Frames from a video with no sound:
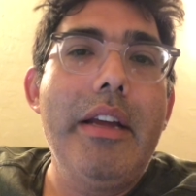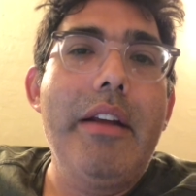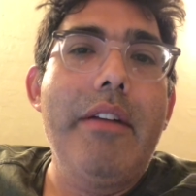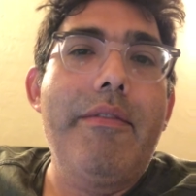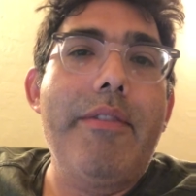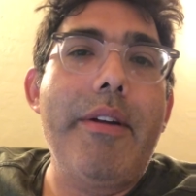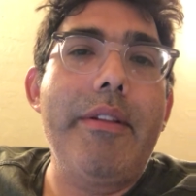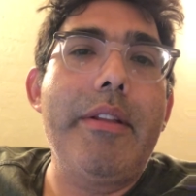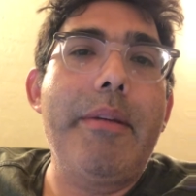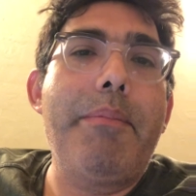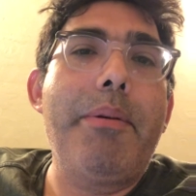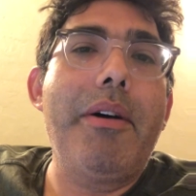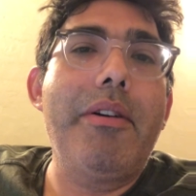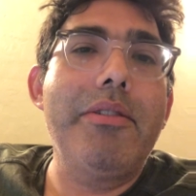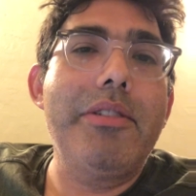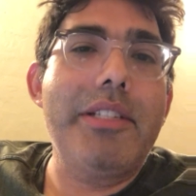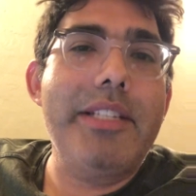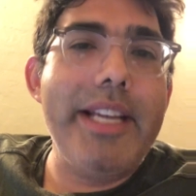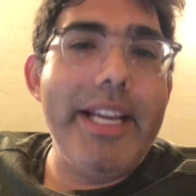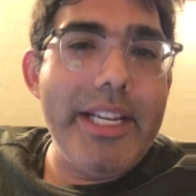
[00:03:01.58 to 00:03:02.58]
from the
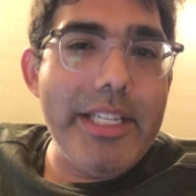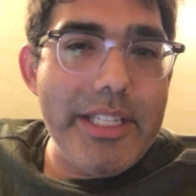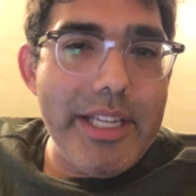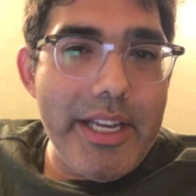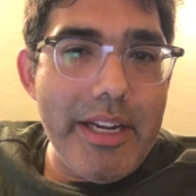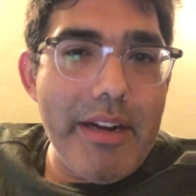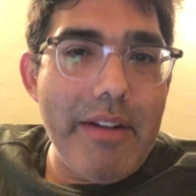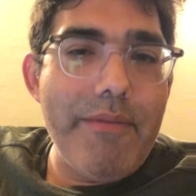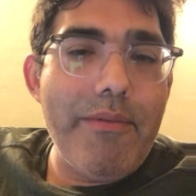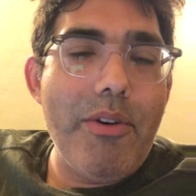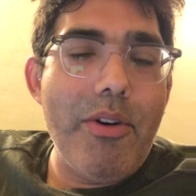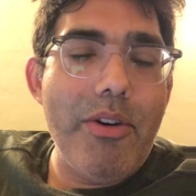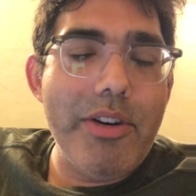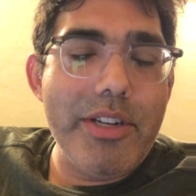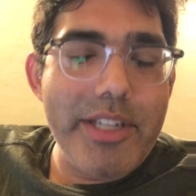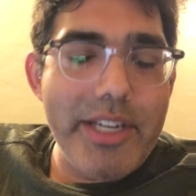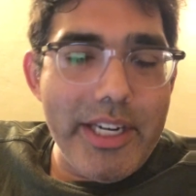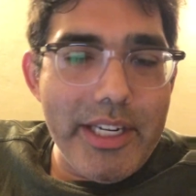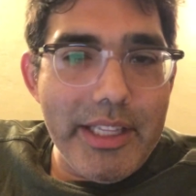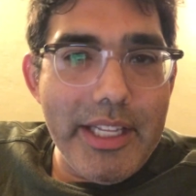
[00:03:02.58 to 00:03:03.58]
postseason,
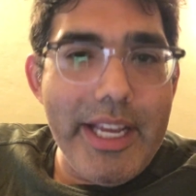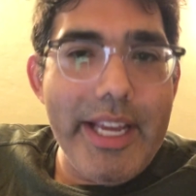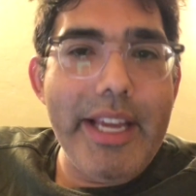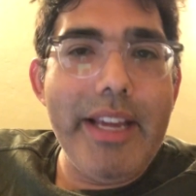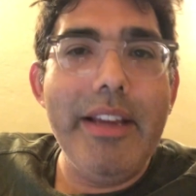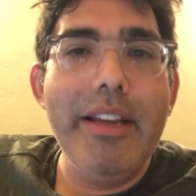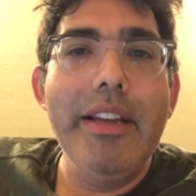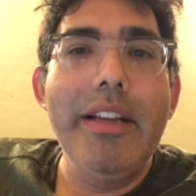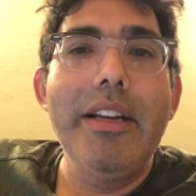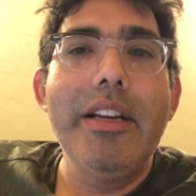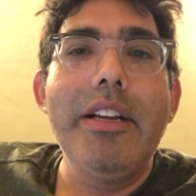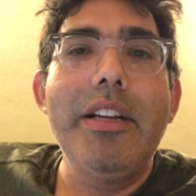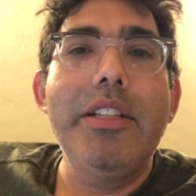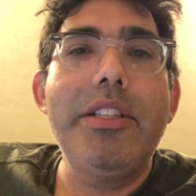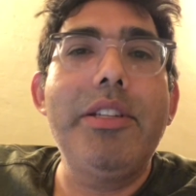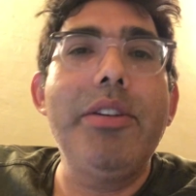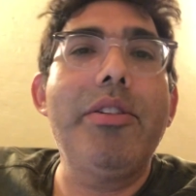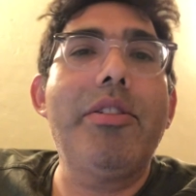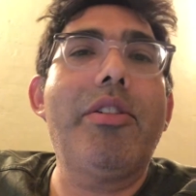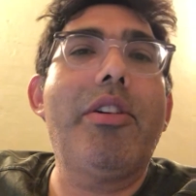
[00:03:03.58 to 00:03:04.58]
unfortunately,
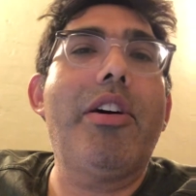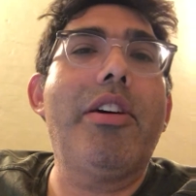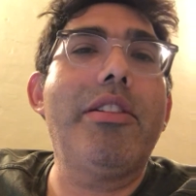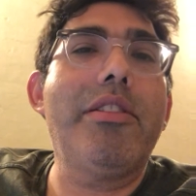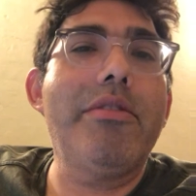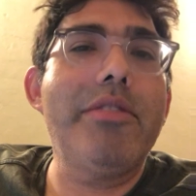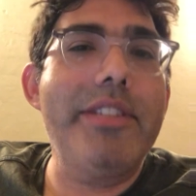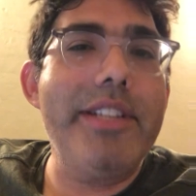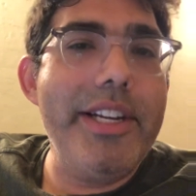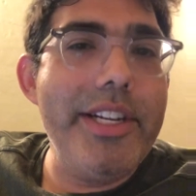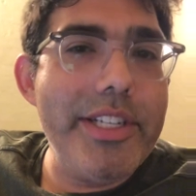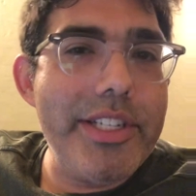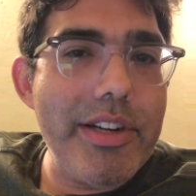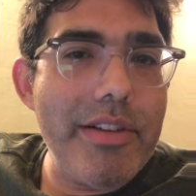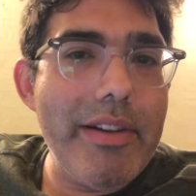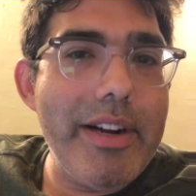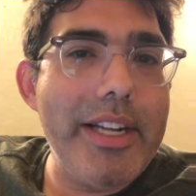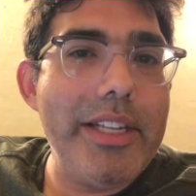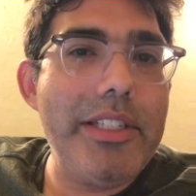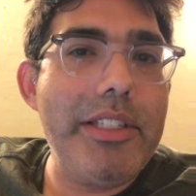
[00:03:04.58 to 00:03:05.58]
due to all those
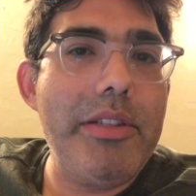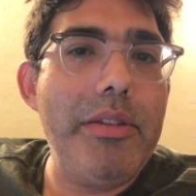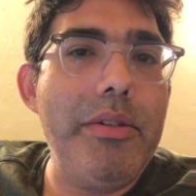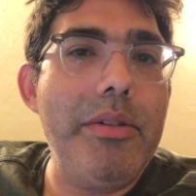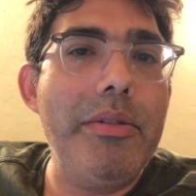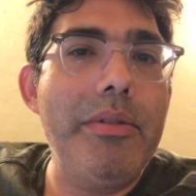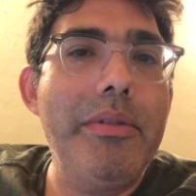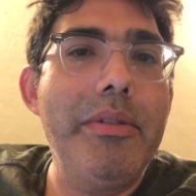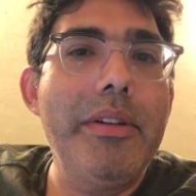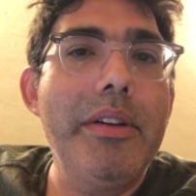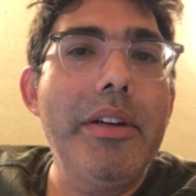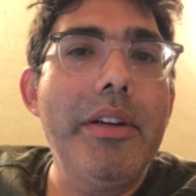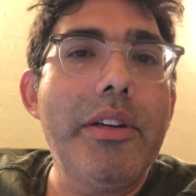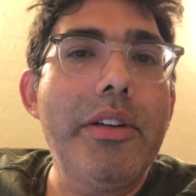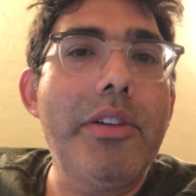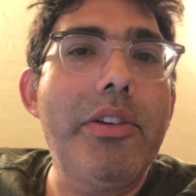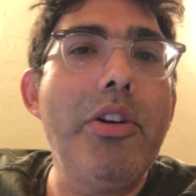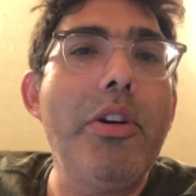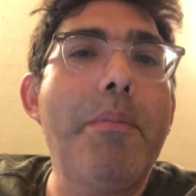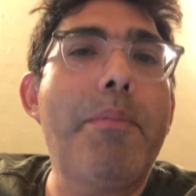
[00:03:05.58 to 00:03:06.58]
injuries to
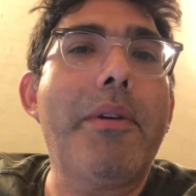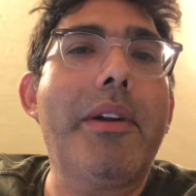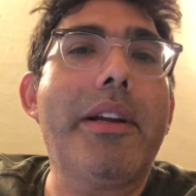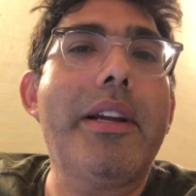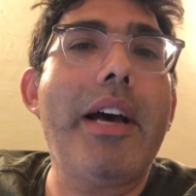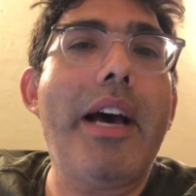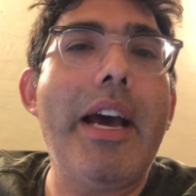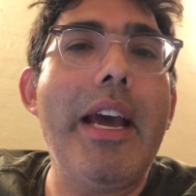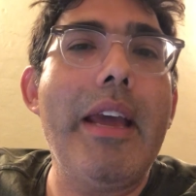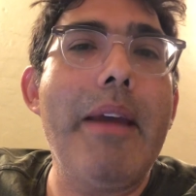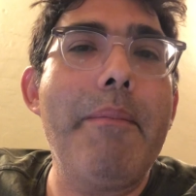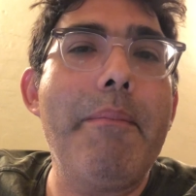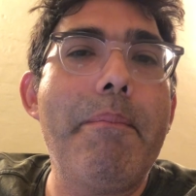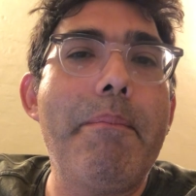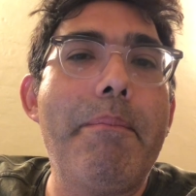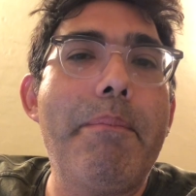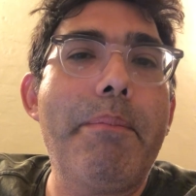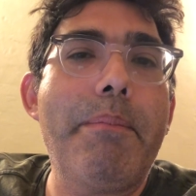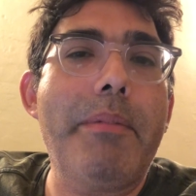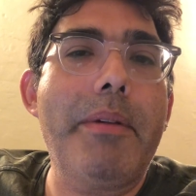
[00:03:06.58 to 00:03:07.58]
Cooper
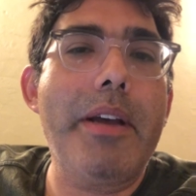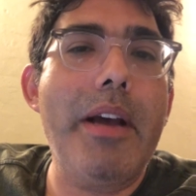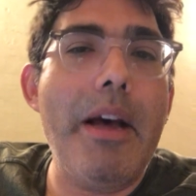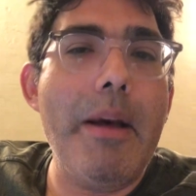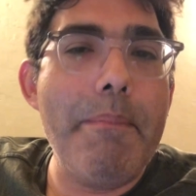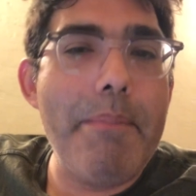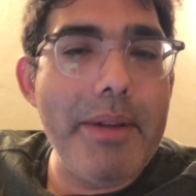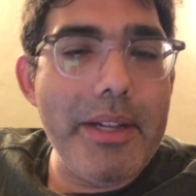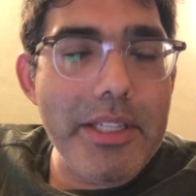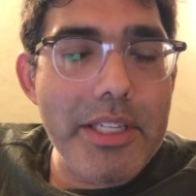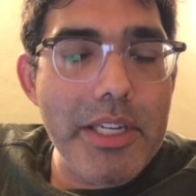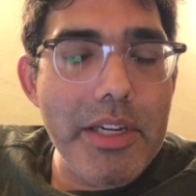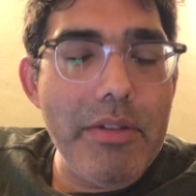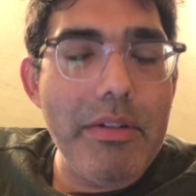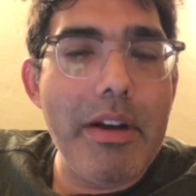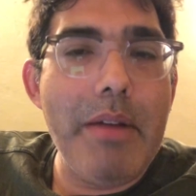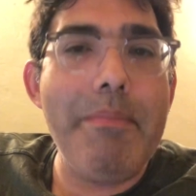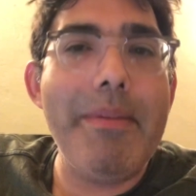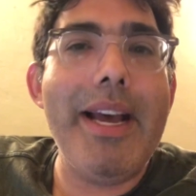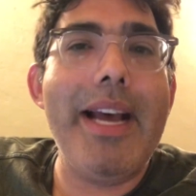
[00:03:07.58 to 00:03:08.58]
Kupp and to
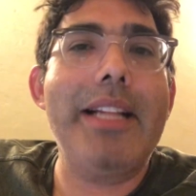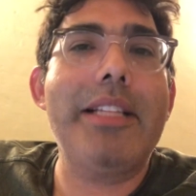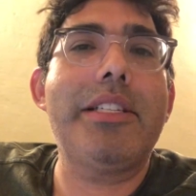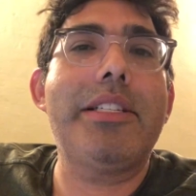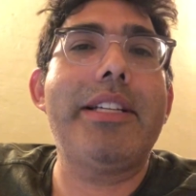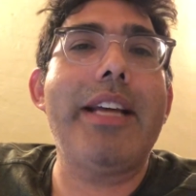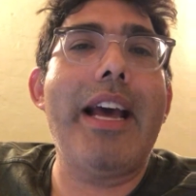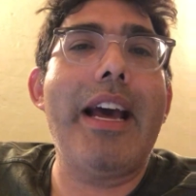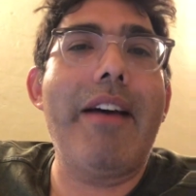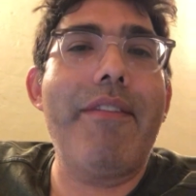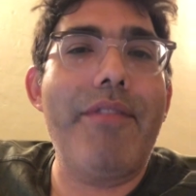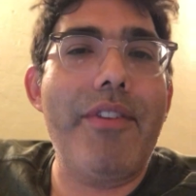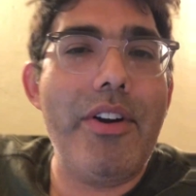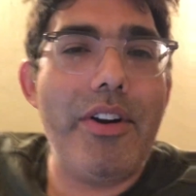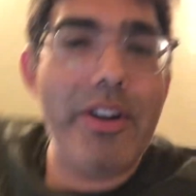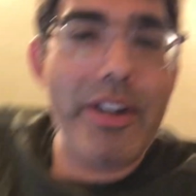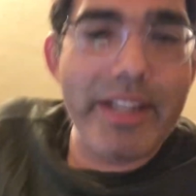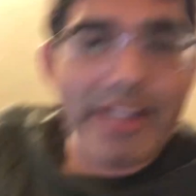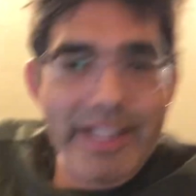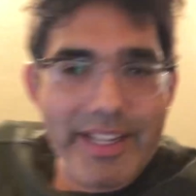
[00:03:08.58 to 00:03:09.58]
uh, Matt
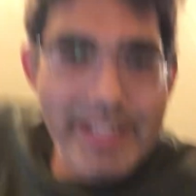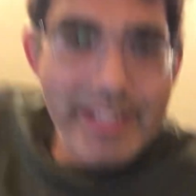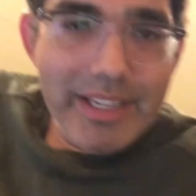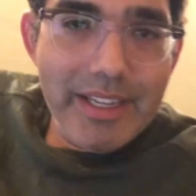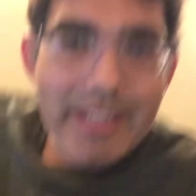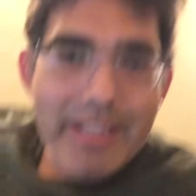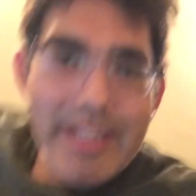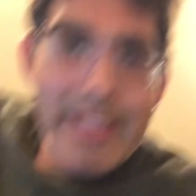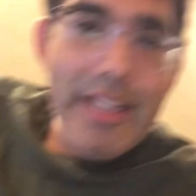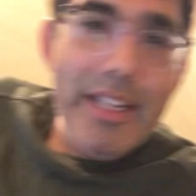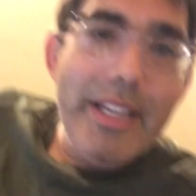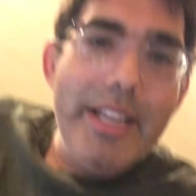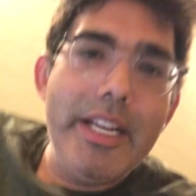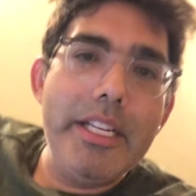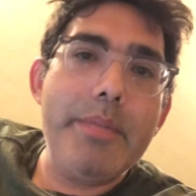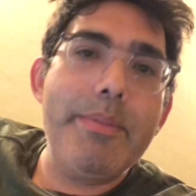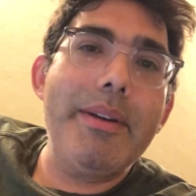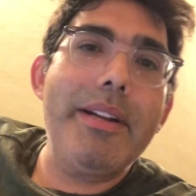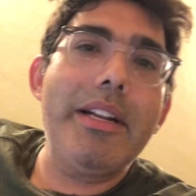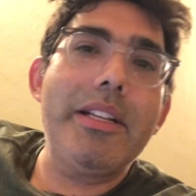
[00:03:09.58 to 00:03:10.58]
Stafford. It's
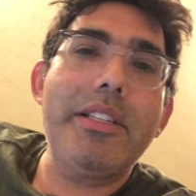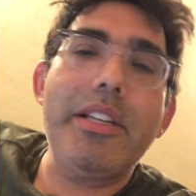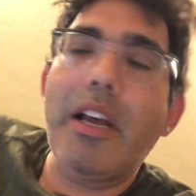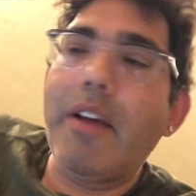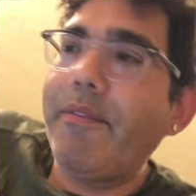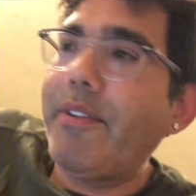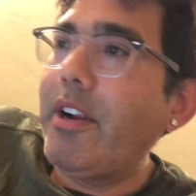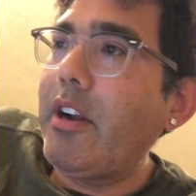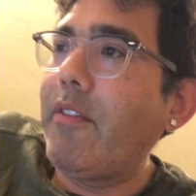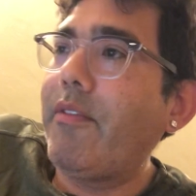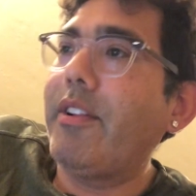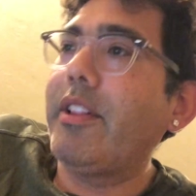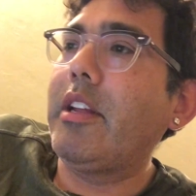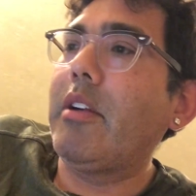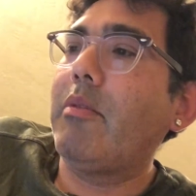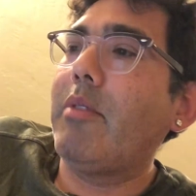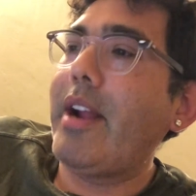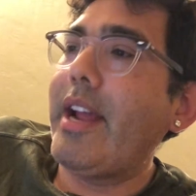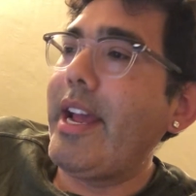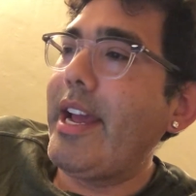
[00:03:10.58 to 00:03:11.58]
been a tough year for the
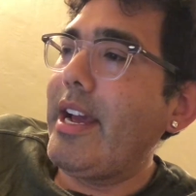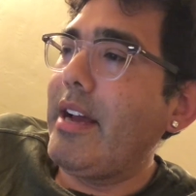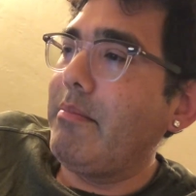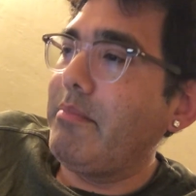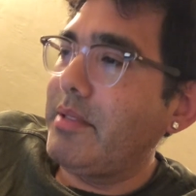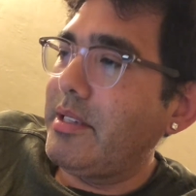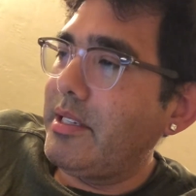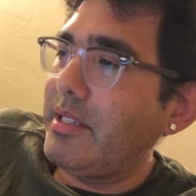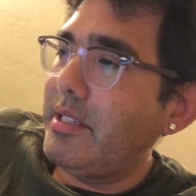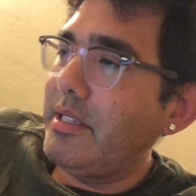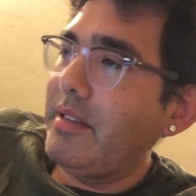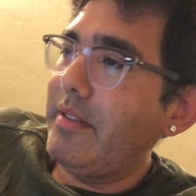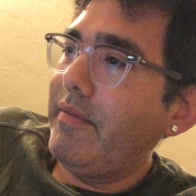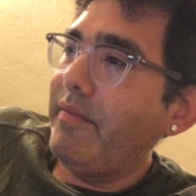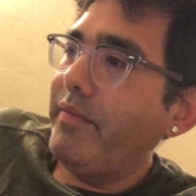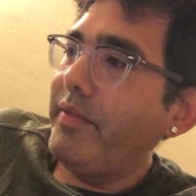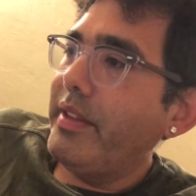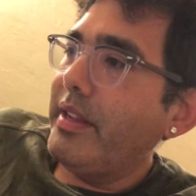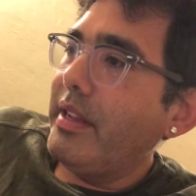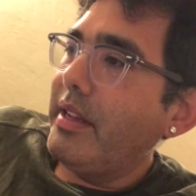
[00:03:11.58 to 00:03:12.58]
Rams.
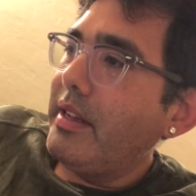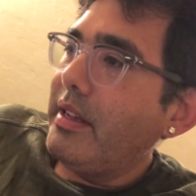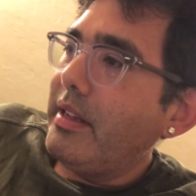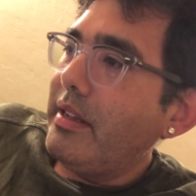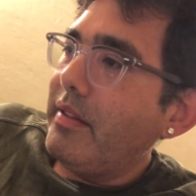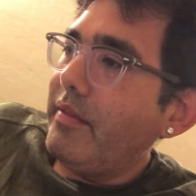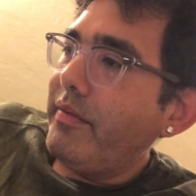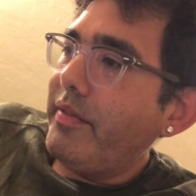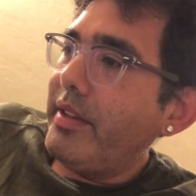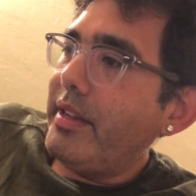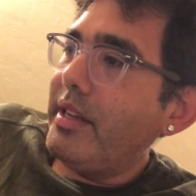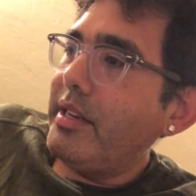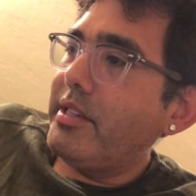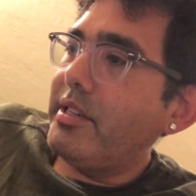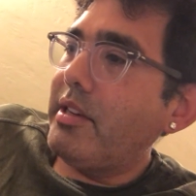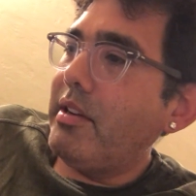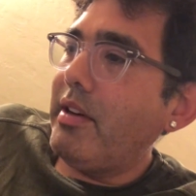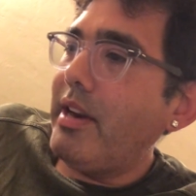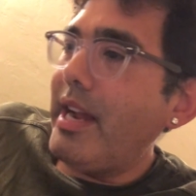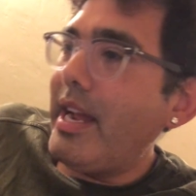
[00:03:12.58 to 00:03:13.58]
It
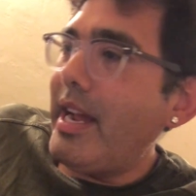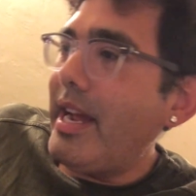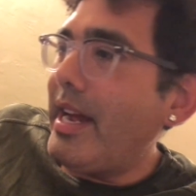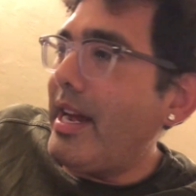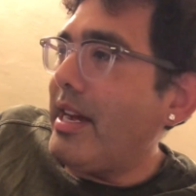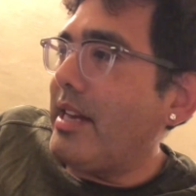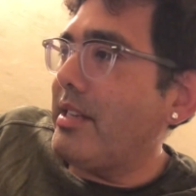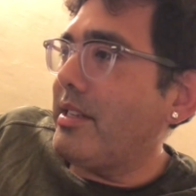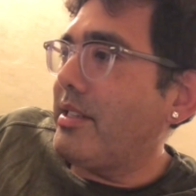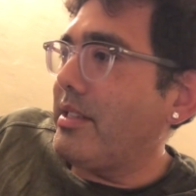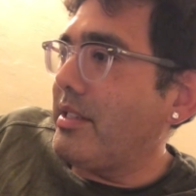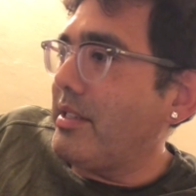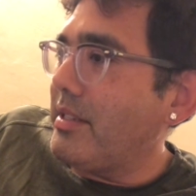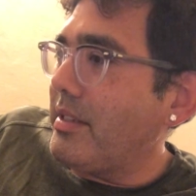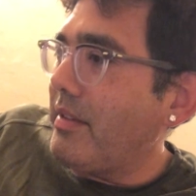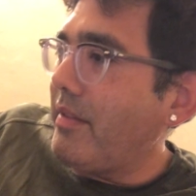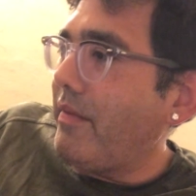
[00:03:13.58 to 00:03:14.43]
sure has.